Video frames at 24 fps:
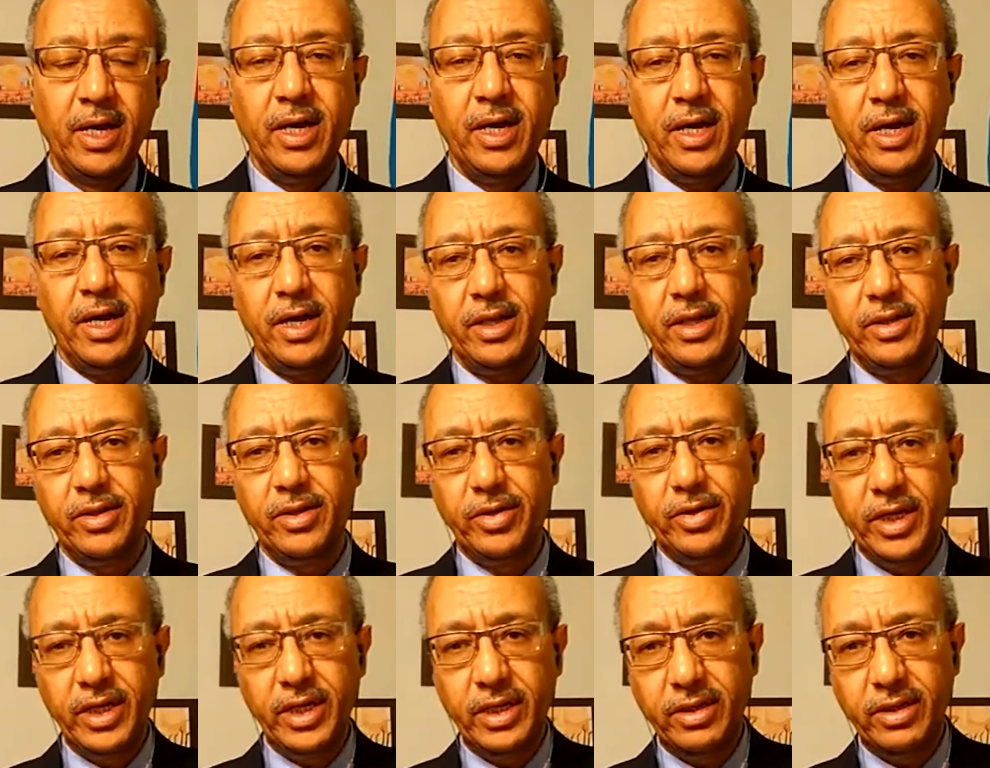And
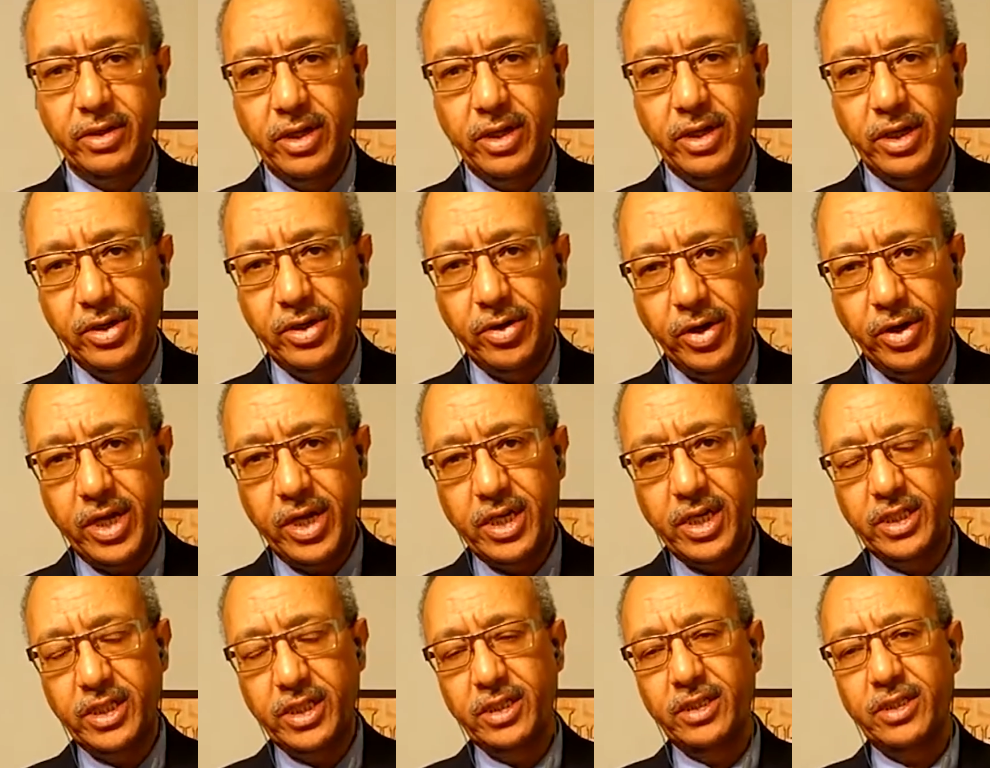the
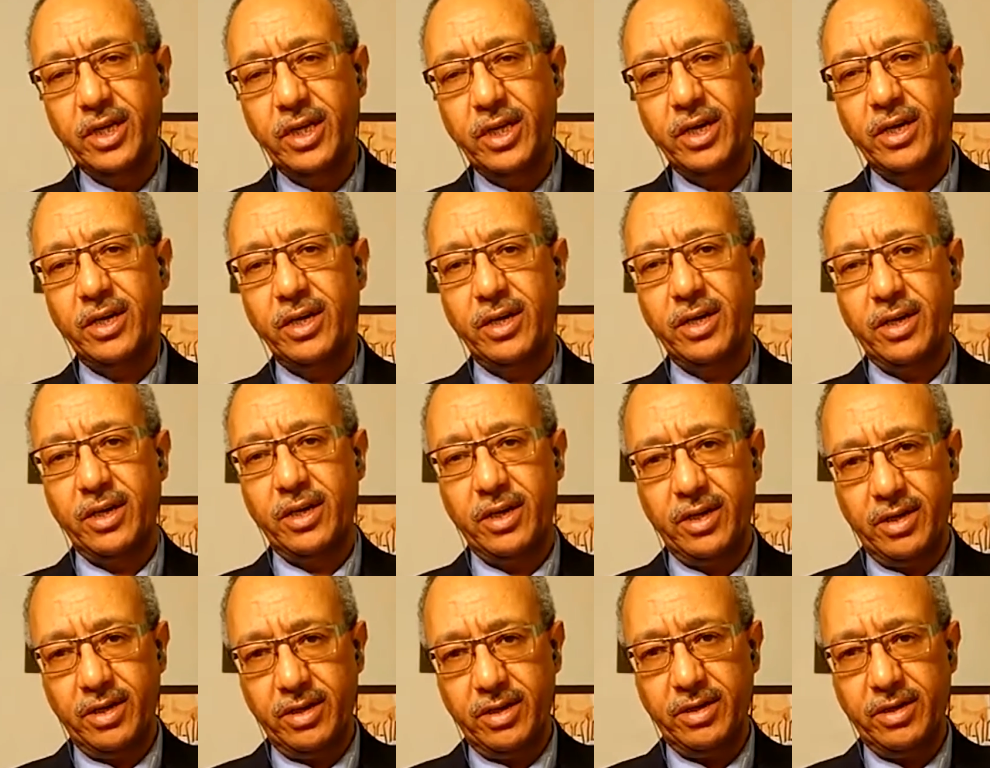donations
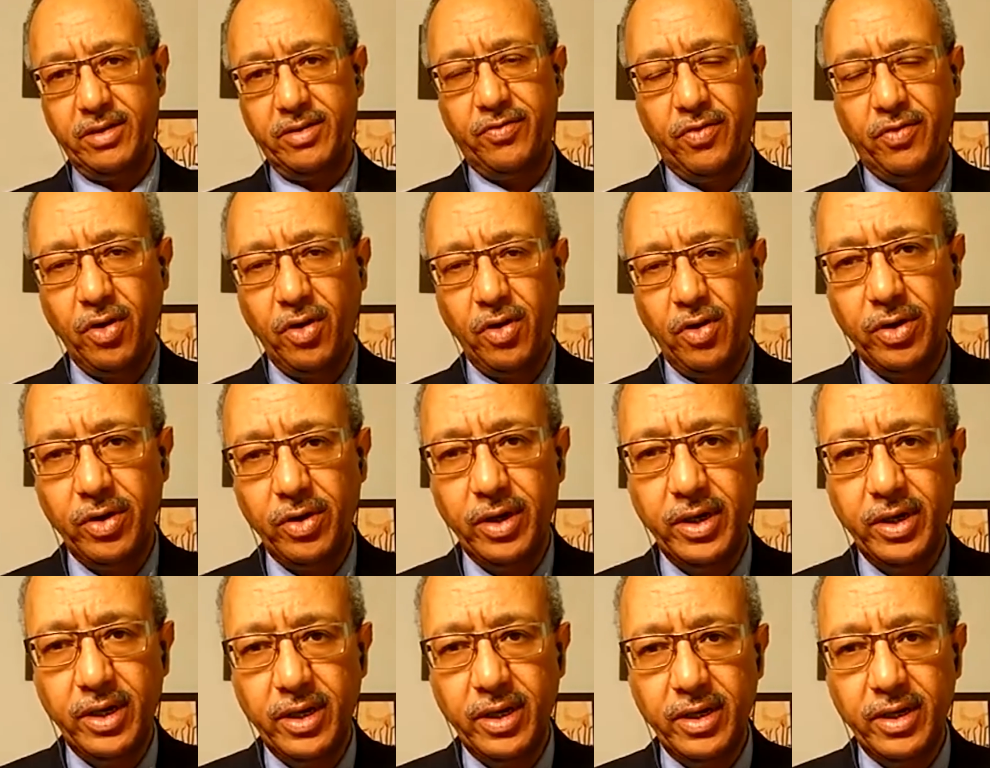are
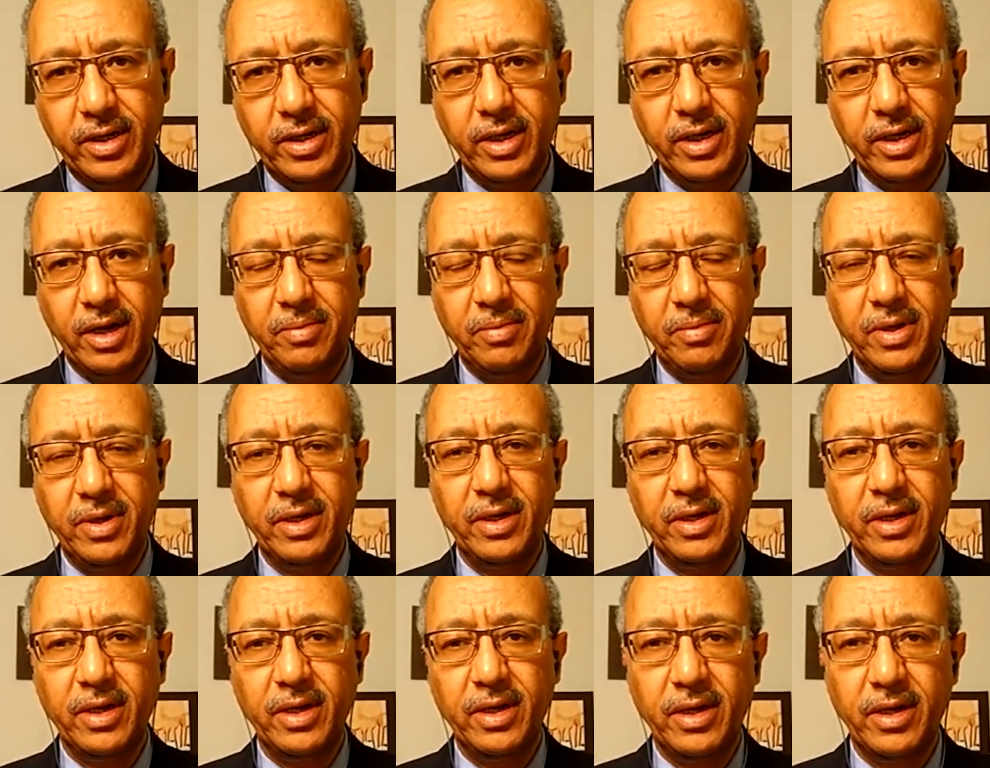flowing, they're
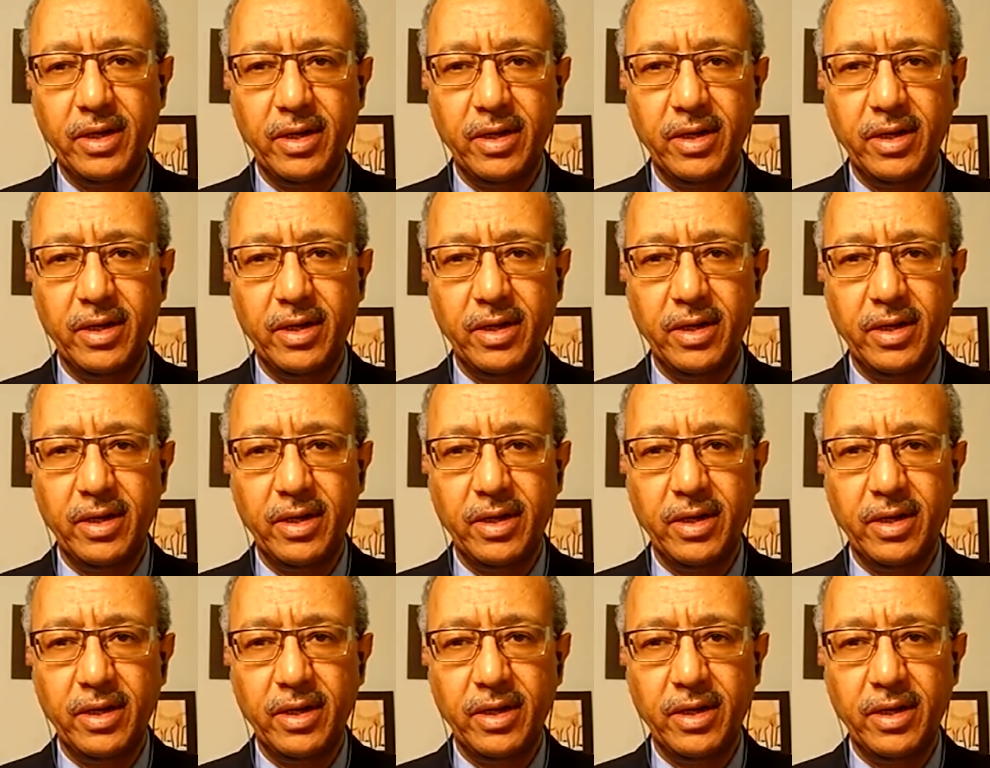coming.